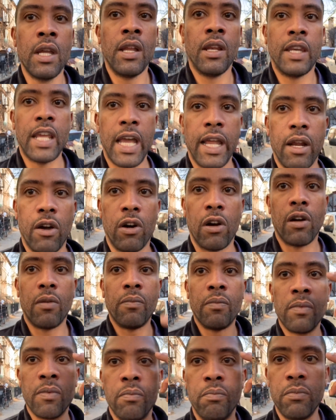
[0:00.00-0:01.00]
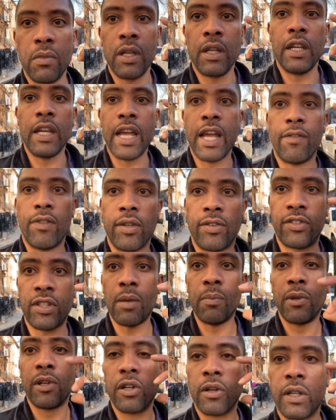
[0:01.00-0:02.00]
that have the
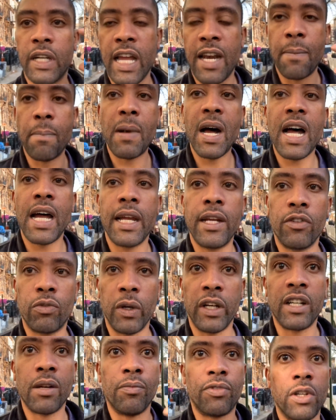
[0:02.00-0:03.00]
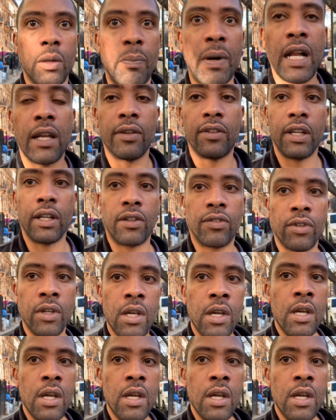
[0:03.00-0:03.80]
similar kind of minds when it comes to politics.